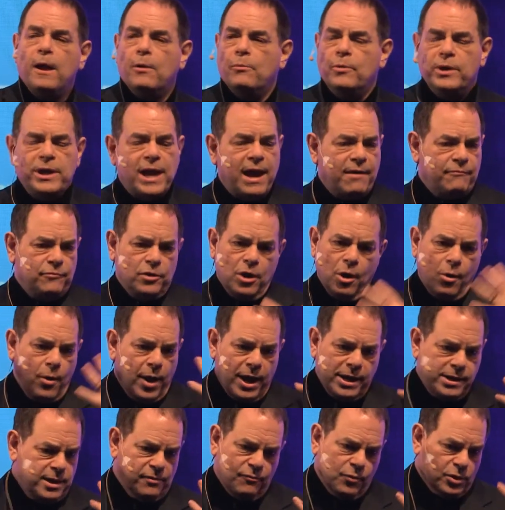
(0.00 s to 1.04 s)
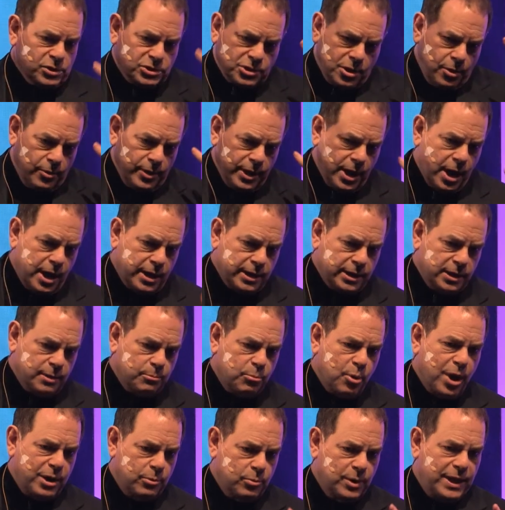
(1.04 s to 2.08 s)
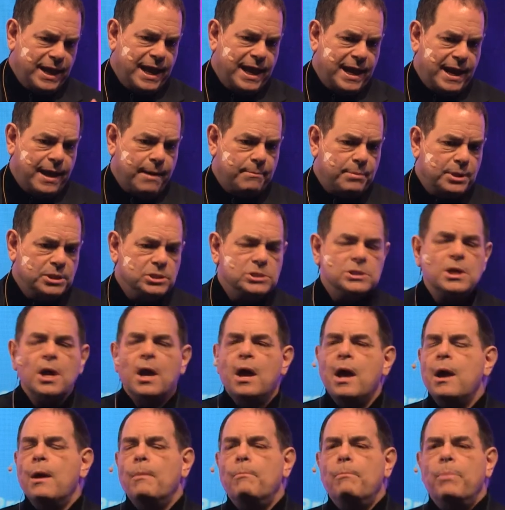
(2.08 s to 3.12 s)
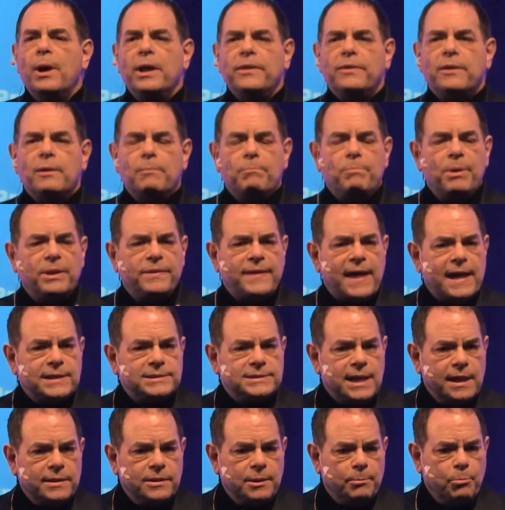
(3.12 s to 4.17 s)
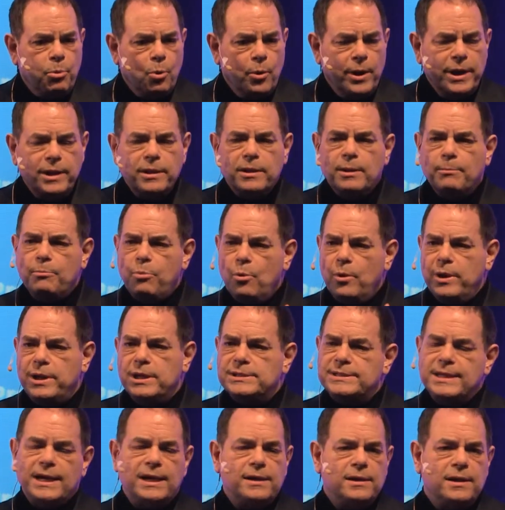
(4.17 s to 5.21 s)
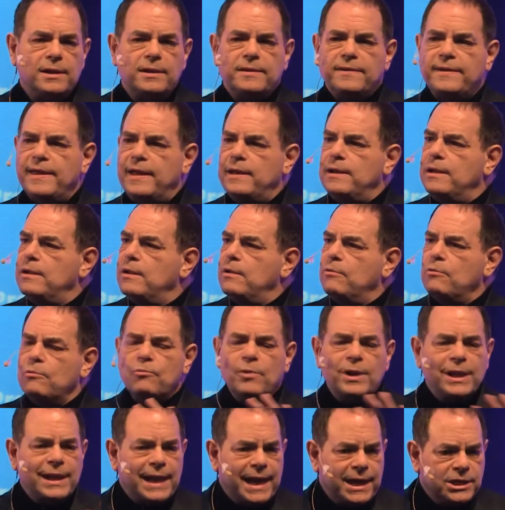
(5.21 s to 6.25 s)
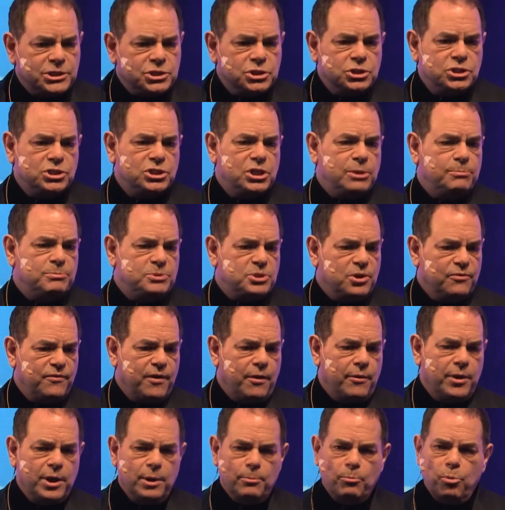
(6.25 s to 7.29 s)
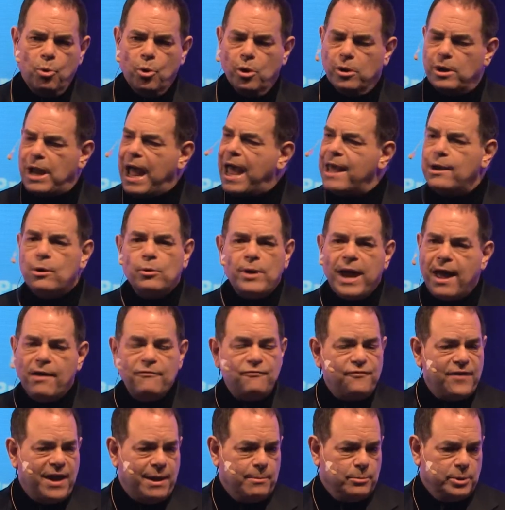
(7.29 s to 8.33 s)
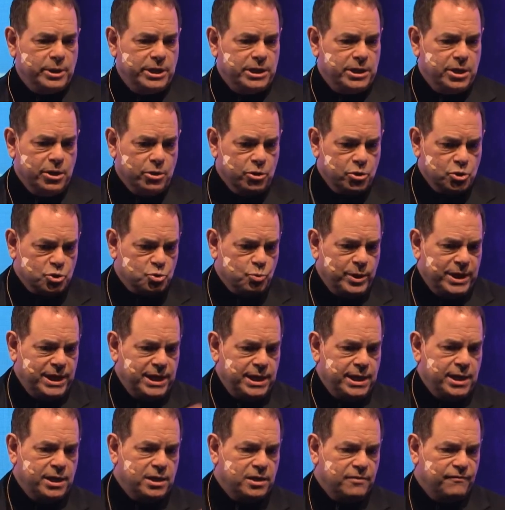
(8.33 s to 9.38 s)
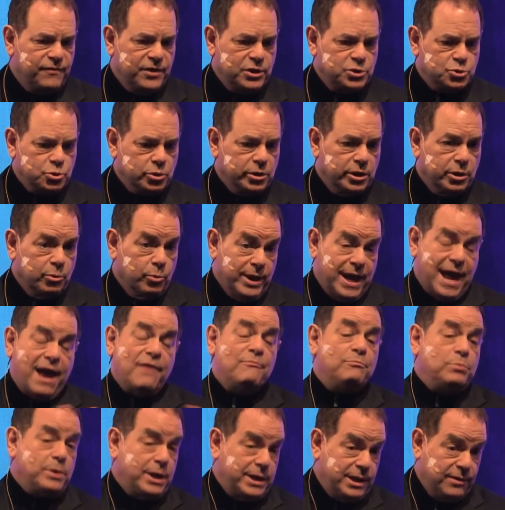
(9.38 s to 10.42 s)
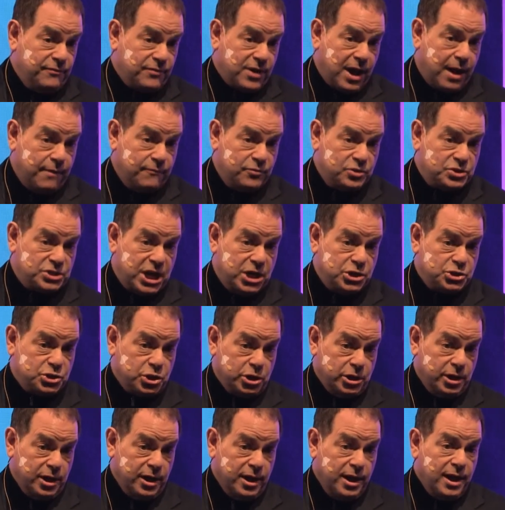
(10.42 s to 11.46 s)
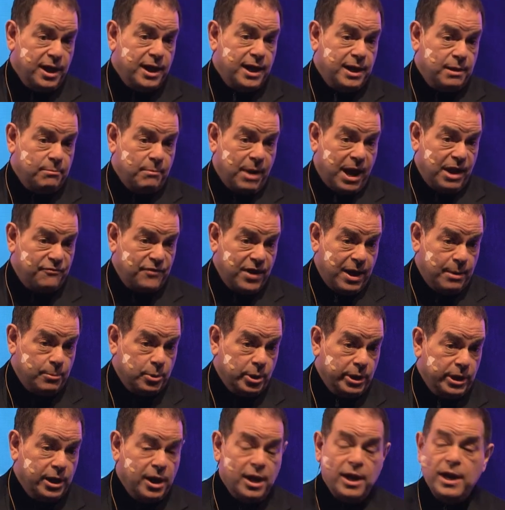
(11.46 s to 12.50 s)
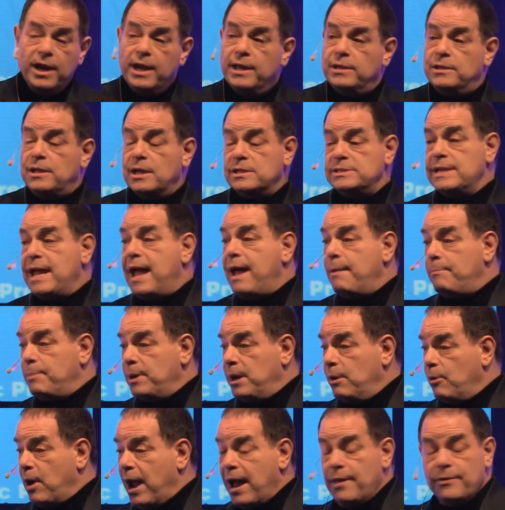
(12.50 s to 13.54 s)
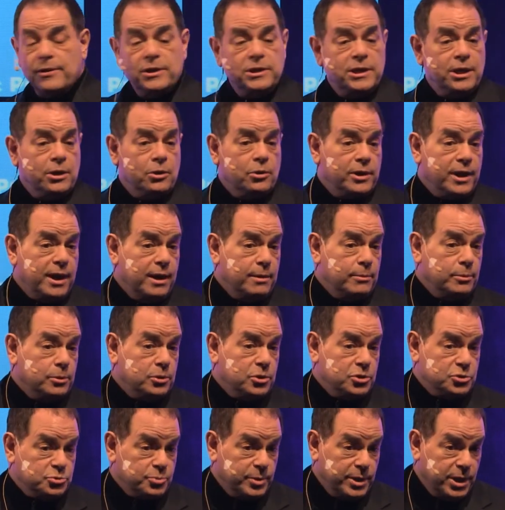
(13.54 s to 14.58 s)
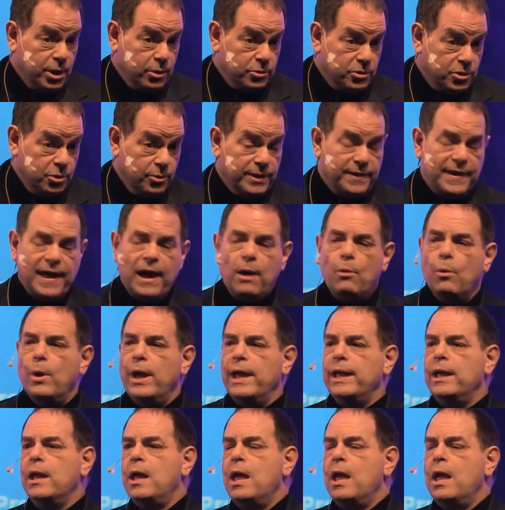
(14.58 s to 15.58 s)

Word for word: We have no idea what's going on in the brain when that happens. But that's not the point. The point is that relationships are very important. I don't have family dinners. We eat individually. We have plenty of conversation in my family. It doesn't happen around the dinner table because we don't do it that way.